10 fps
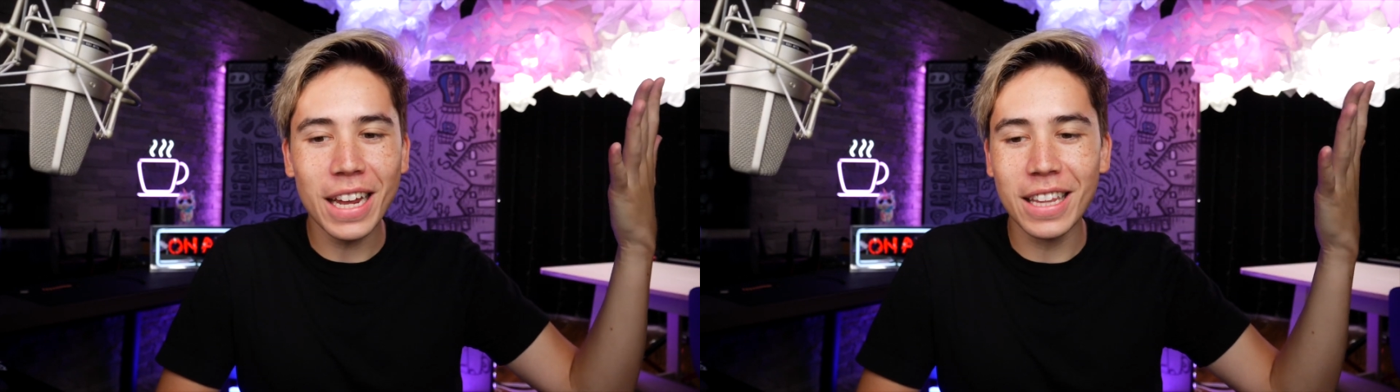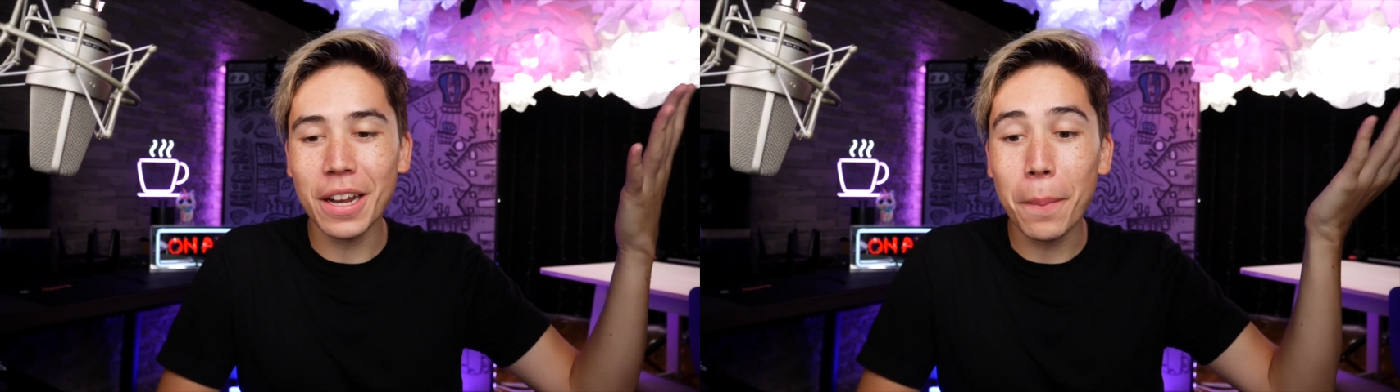
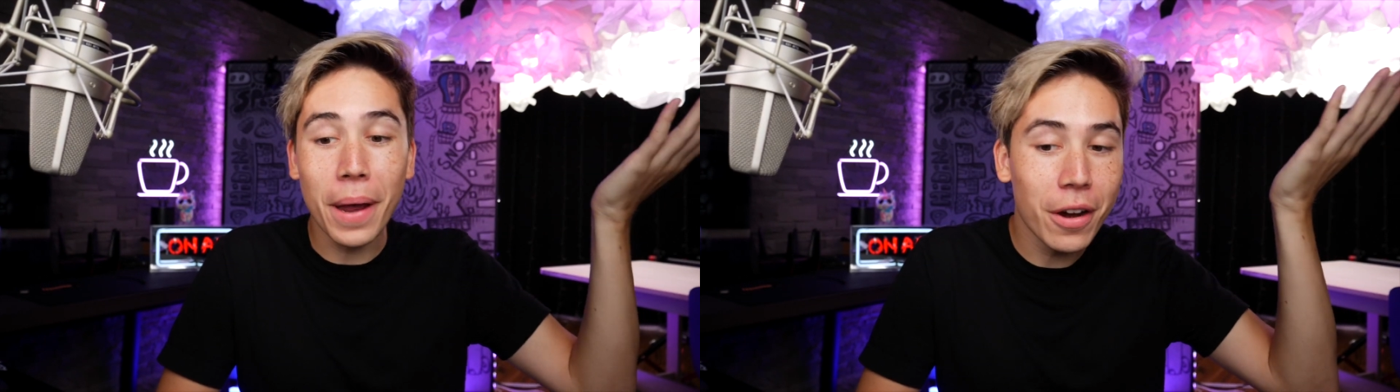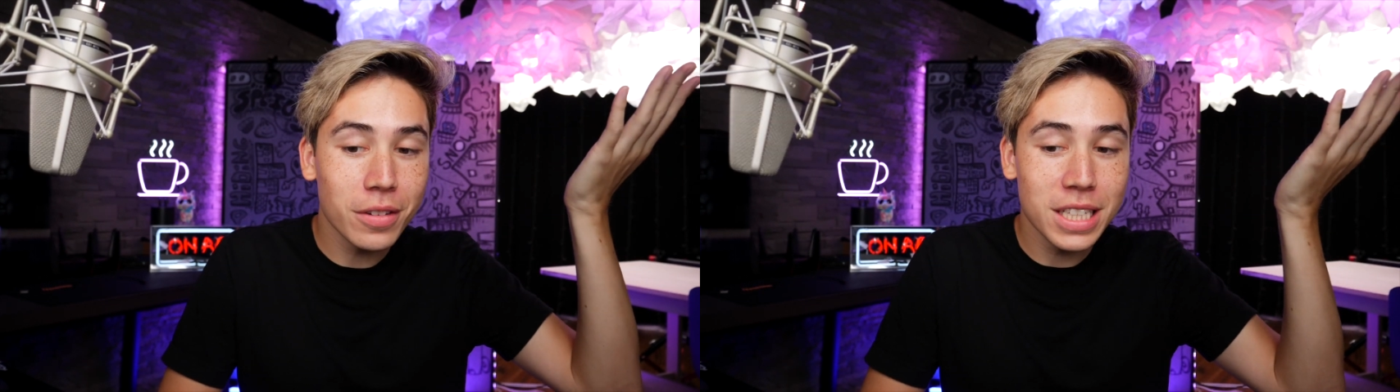and then
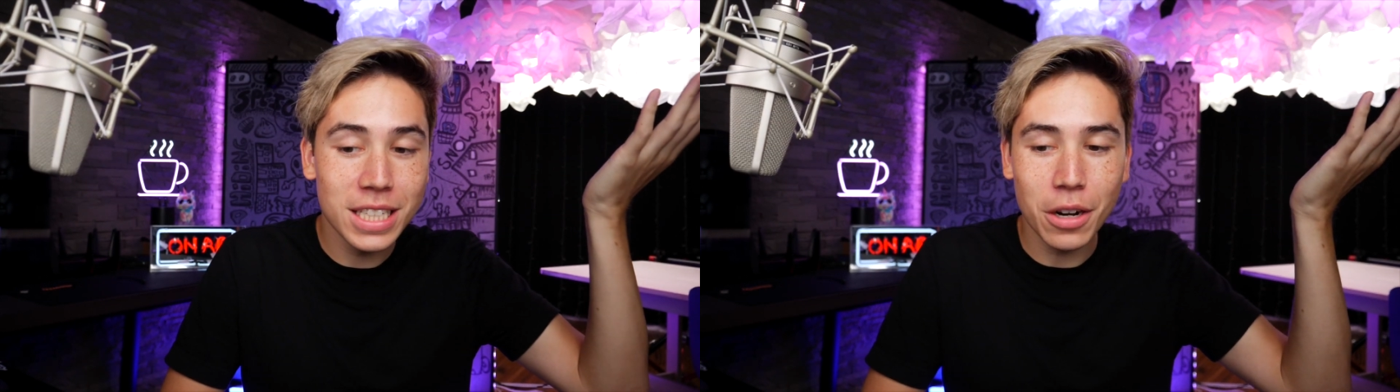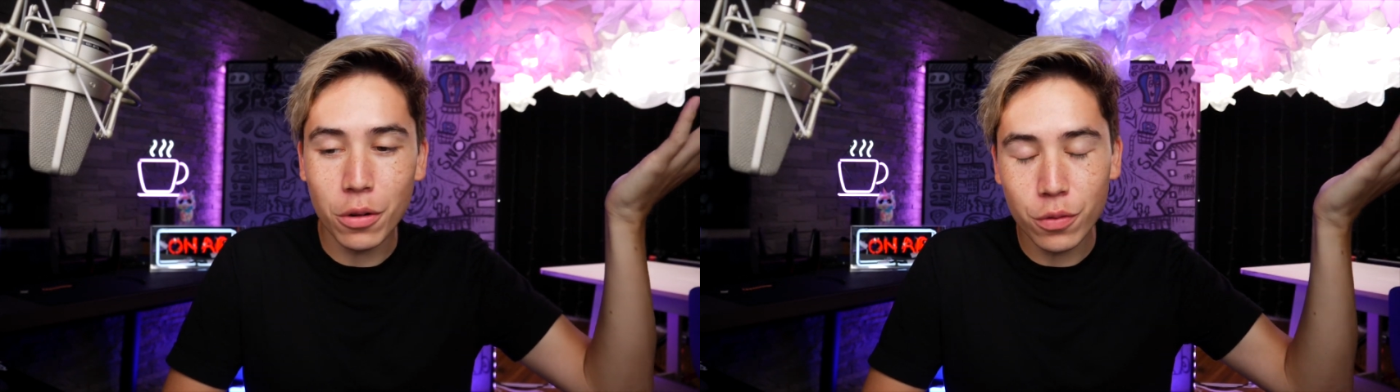apparently
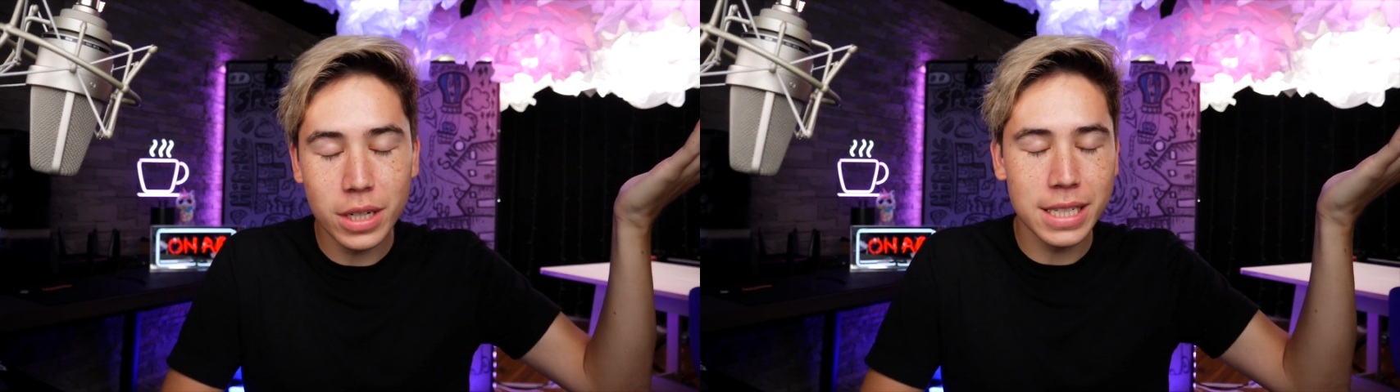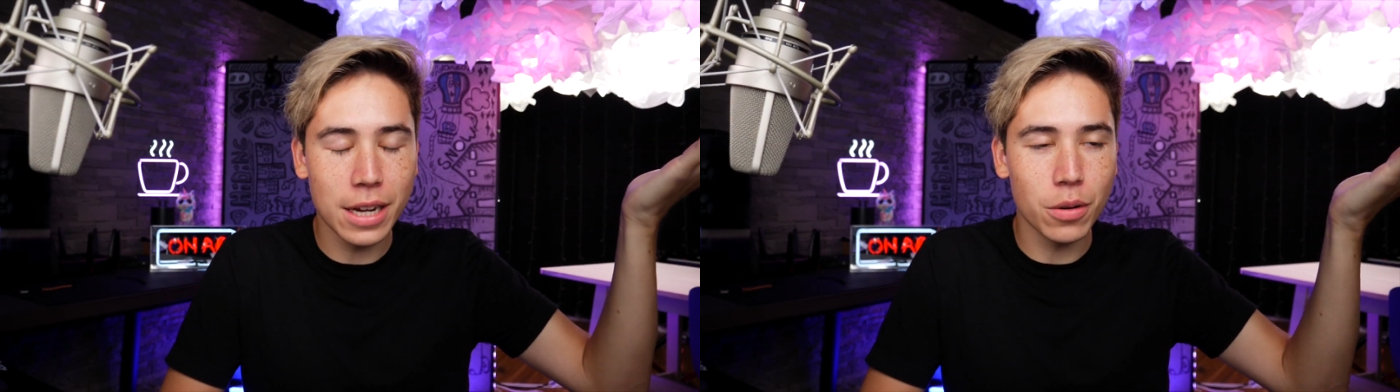Sarah
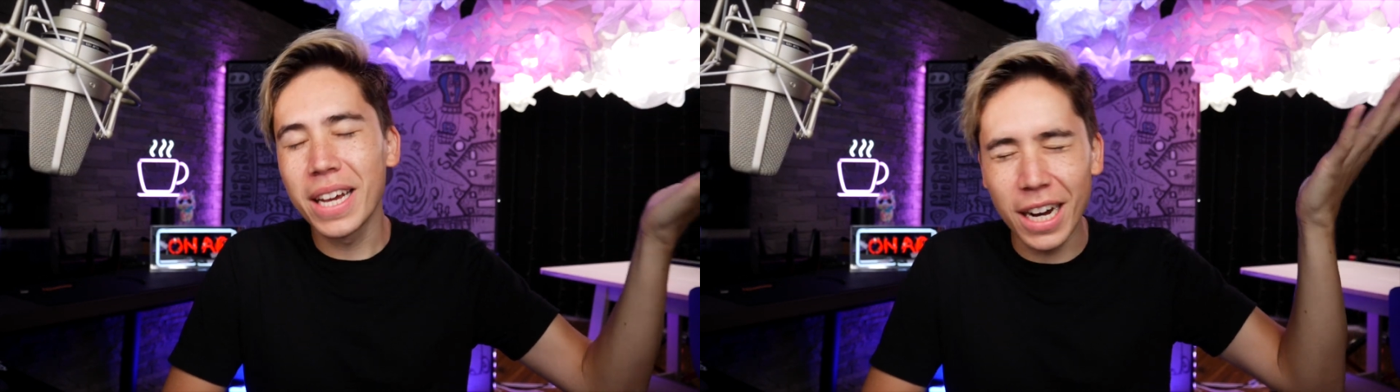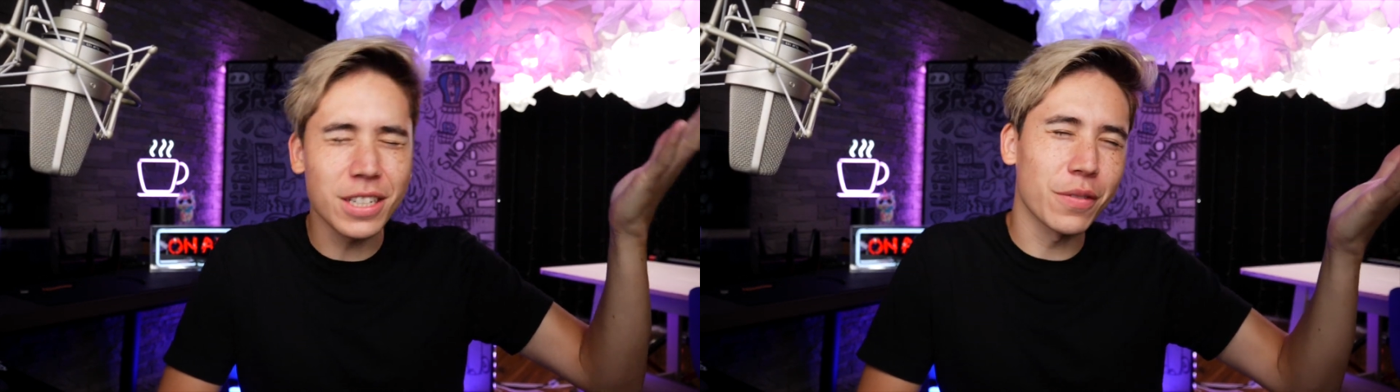freaks out
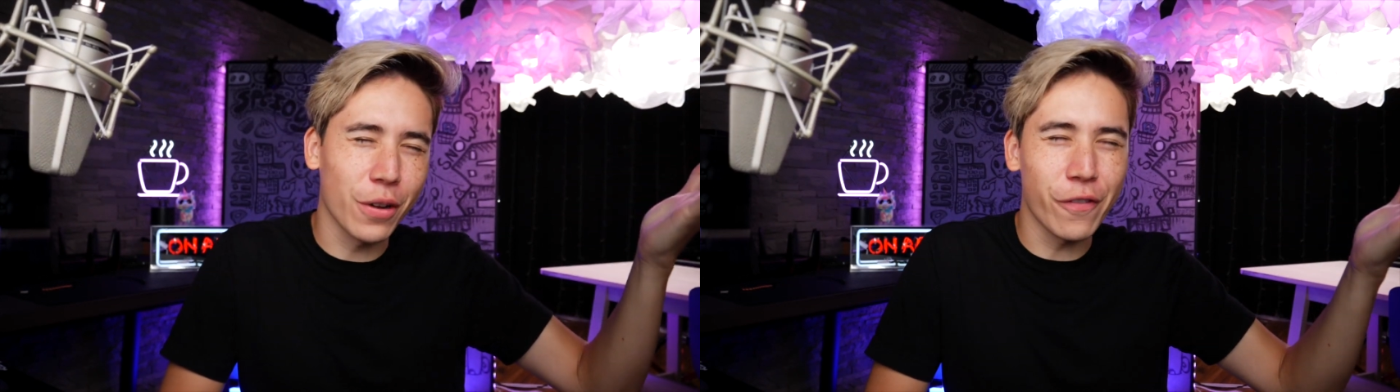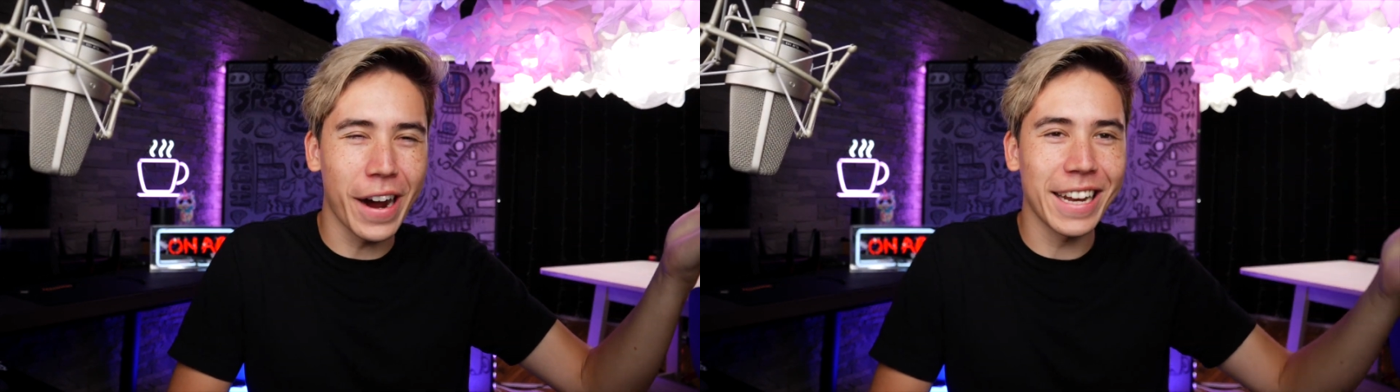because of
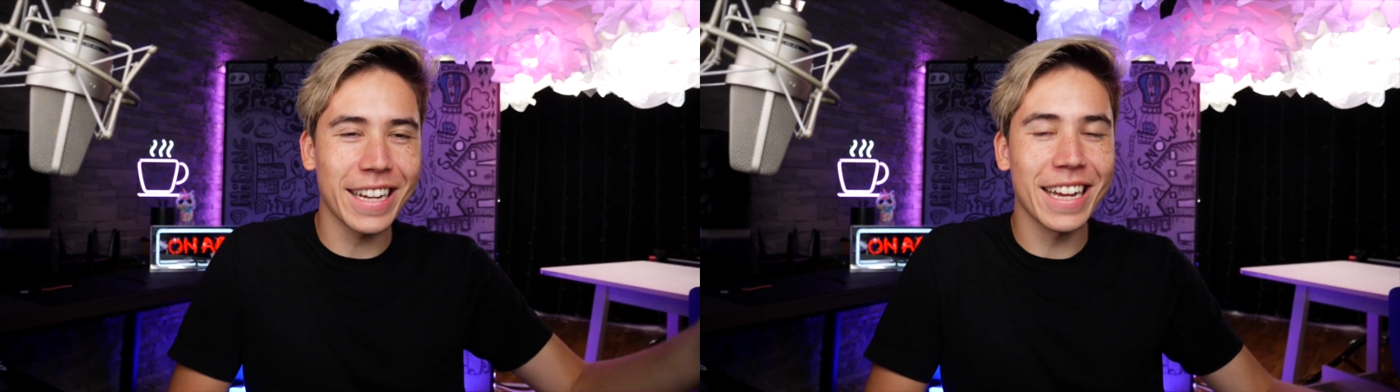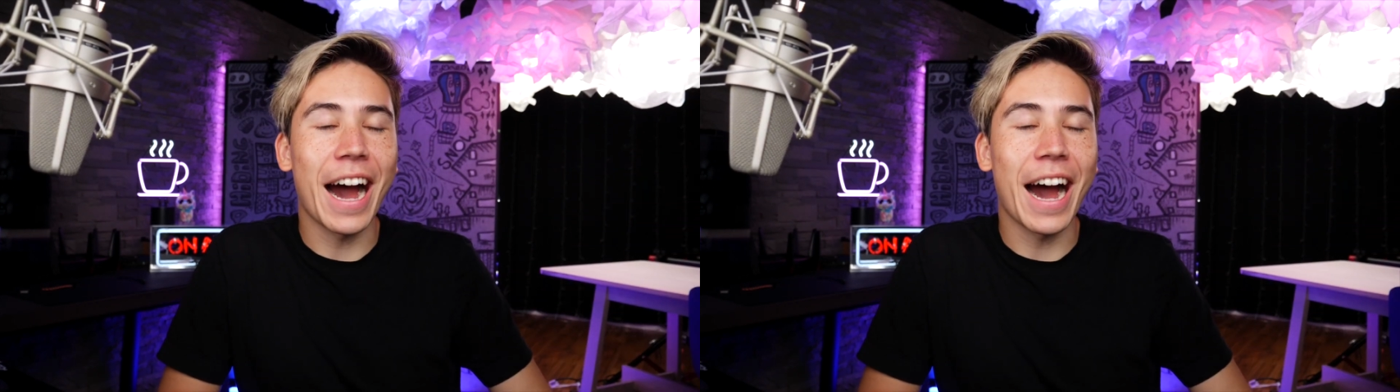the fighting.